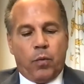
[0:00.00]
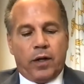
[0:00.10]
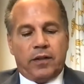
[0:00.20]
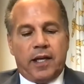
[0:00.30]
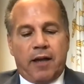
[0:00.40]

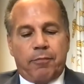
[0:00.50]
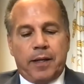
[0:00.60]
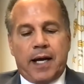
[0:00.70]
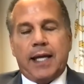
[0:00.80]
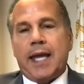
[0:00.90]
what the
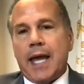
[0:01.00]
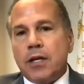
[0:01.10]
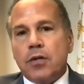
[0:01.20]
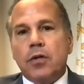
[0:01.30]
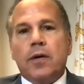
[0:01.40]
FBI
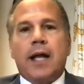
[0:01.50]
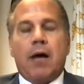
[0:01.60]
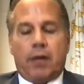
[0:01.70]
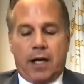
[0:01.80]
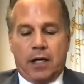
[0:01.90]
can do and
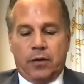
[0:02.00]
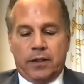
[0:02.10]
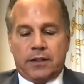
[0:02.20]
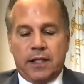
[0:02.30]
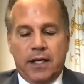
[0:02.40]
how
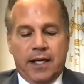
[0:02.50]
Congress